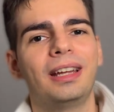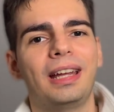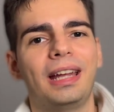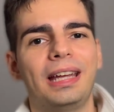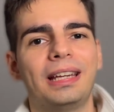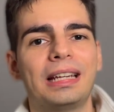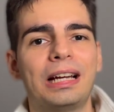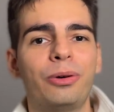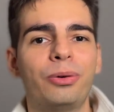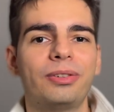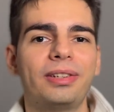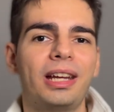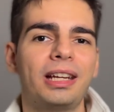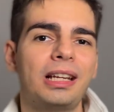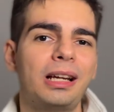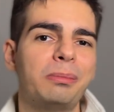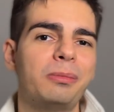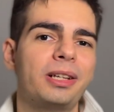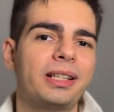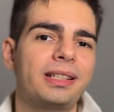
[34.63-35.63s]
and now the
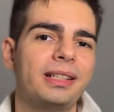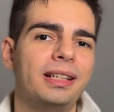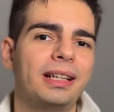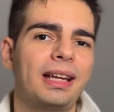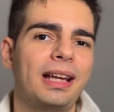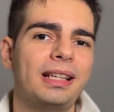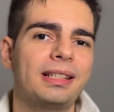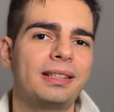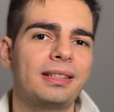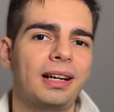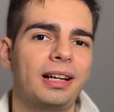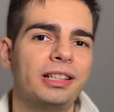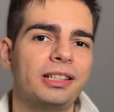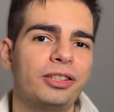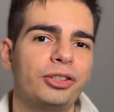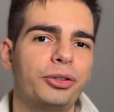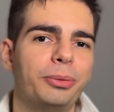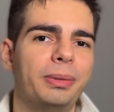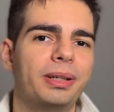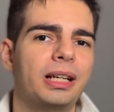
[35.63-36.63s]
AWS CDK is
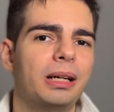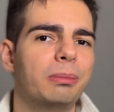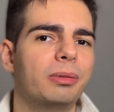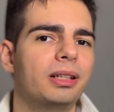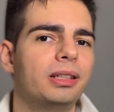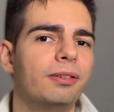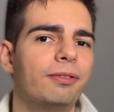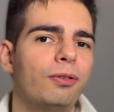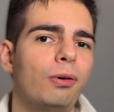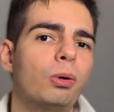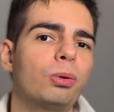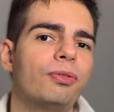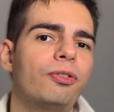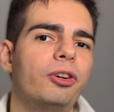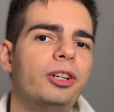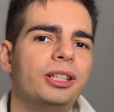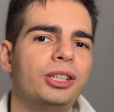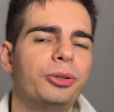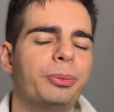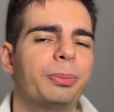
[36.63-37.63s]
starting to become the default
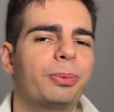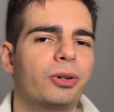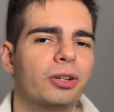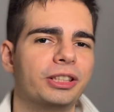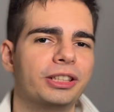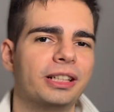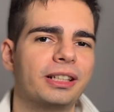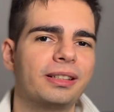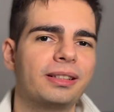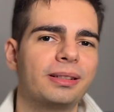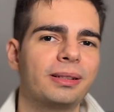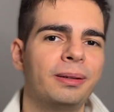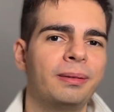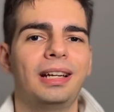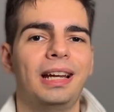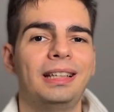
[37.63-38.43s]
for new projects.